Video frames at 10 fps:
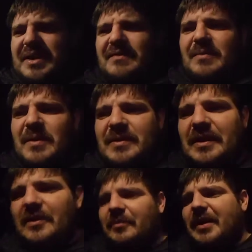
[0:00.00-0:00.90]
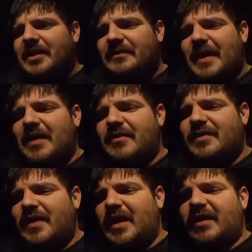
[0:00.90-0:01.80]
give them a little bit of
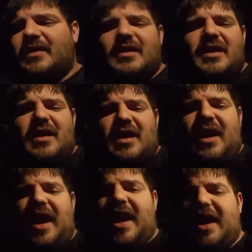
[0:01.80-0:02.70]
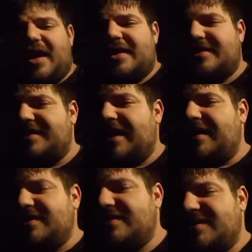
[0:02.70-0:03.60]
everything, and
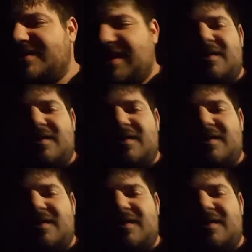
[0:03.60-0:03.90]
then see